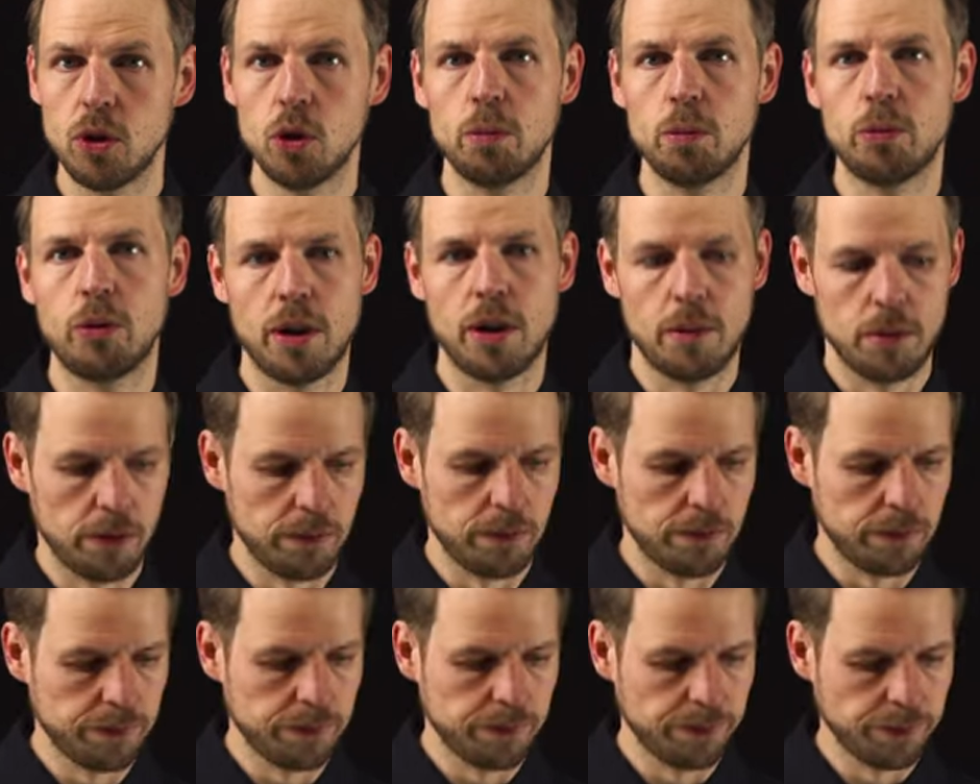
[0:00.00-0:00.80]
problem.
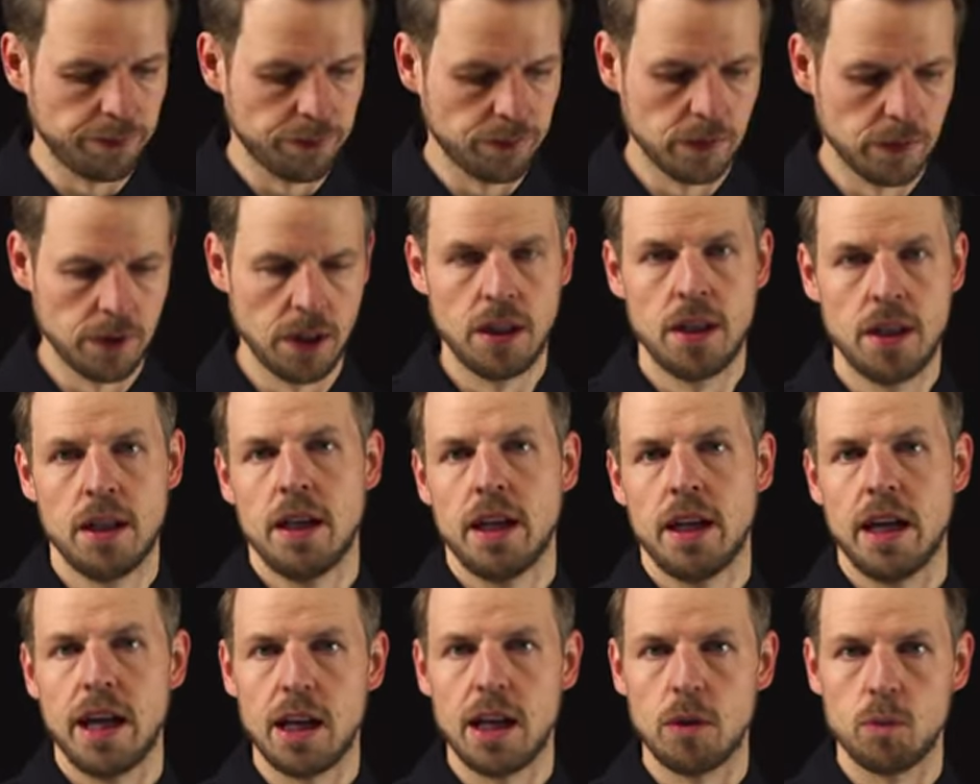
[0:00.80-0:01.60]

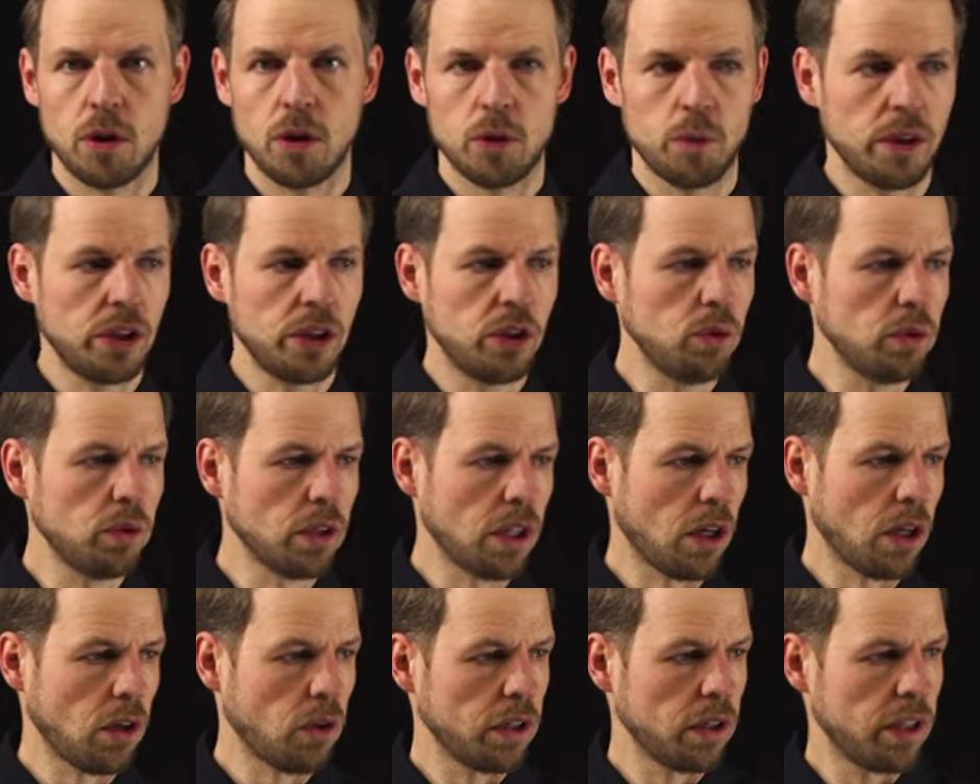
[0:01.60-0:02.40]
And what we do
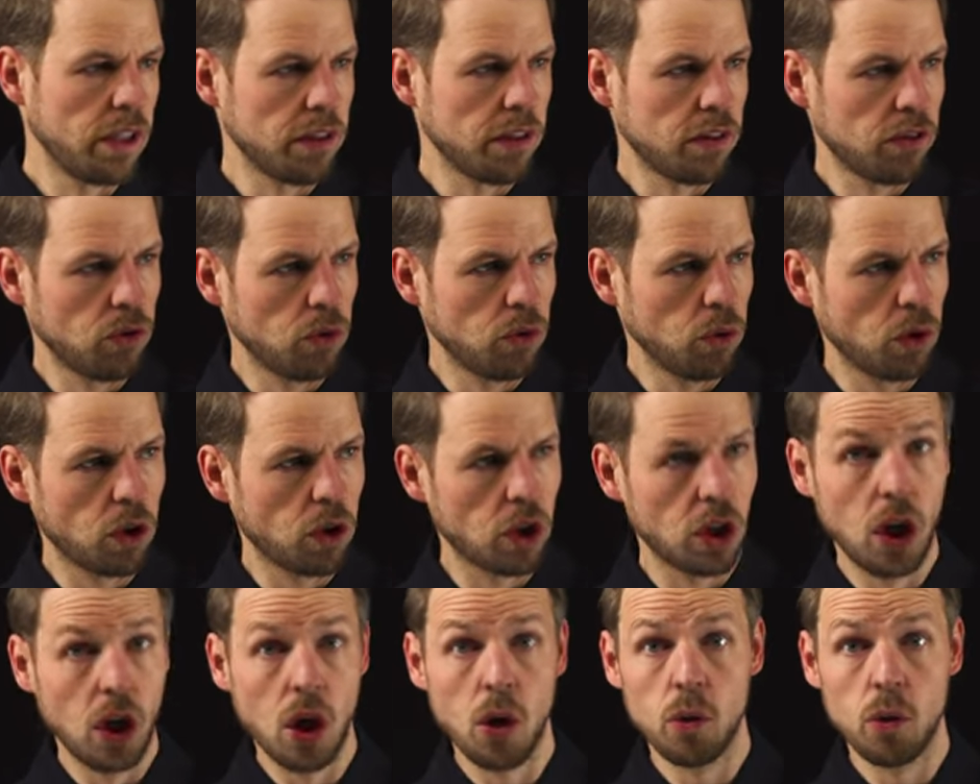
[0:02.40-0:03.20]
now is to
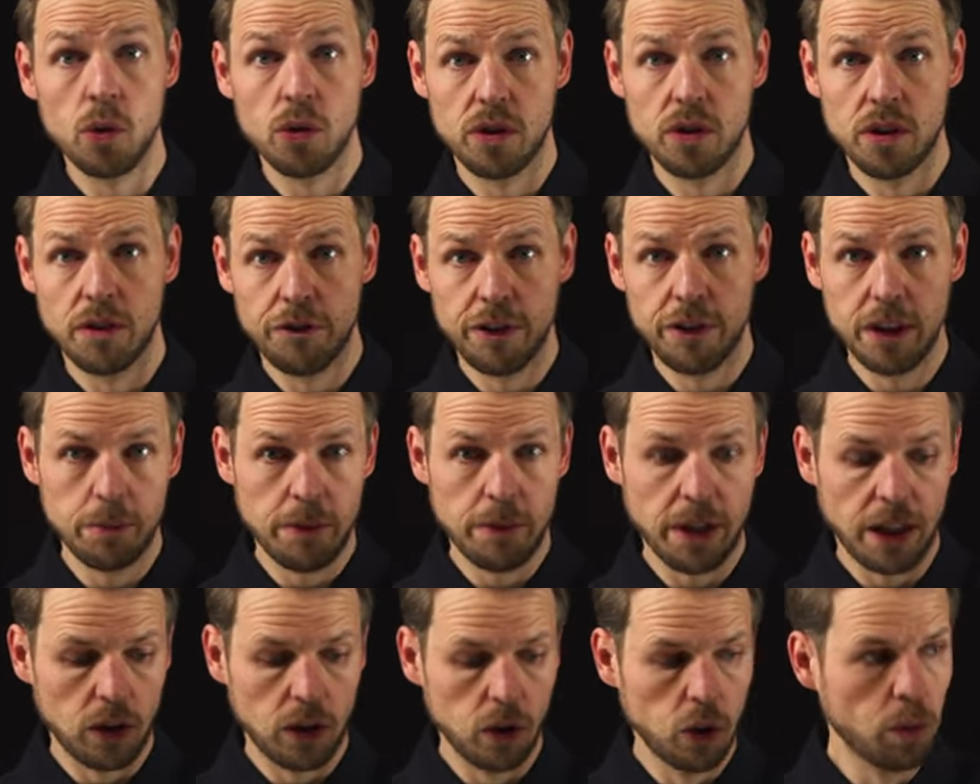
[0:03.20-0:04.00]
close the
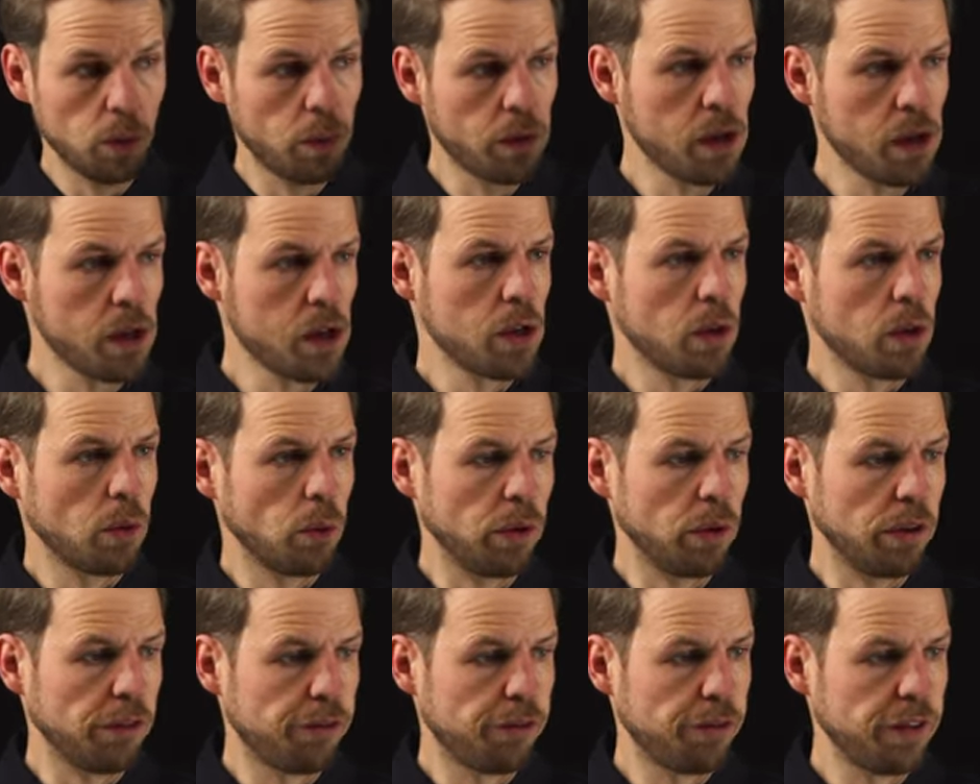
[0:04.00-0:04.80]
feedback loop, we
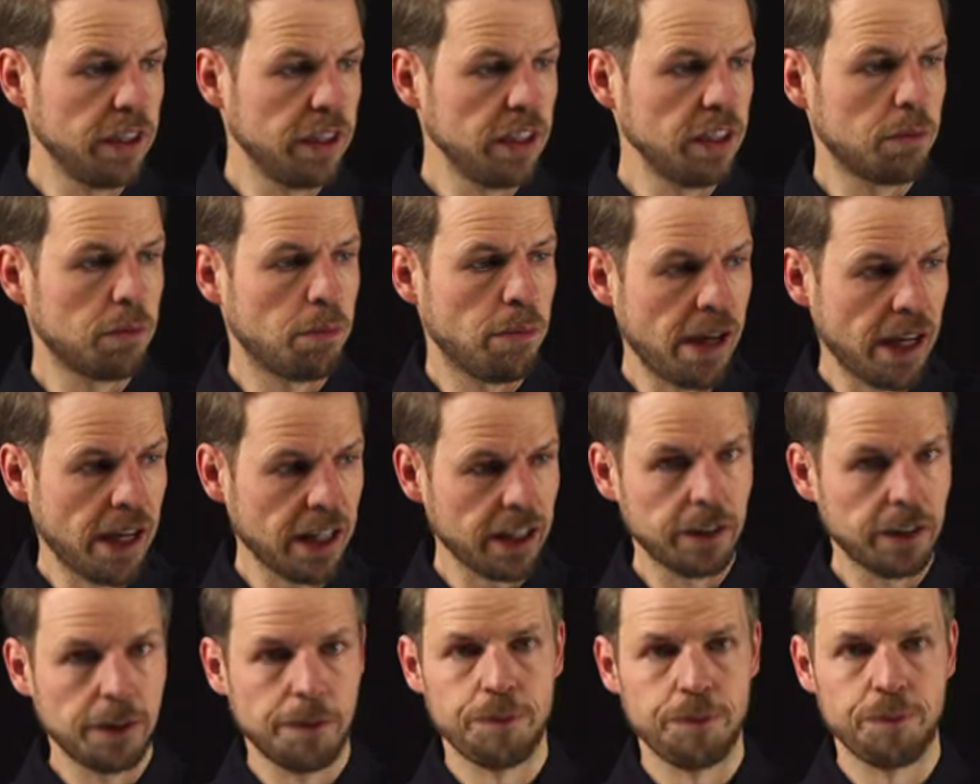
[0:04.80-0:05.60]
feed back